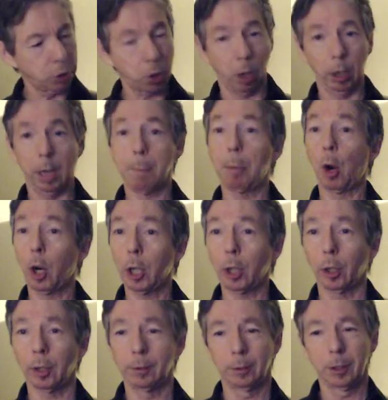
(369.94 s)
Charlie
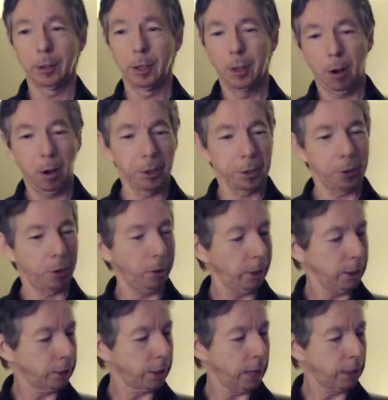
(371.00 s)
Parker, all the
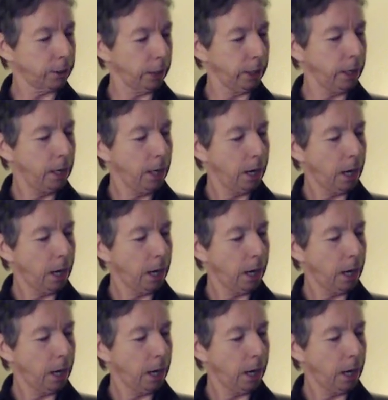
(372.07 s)
Charlies actually.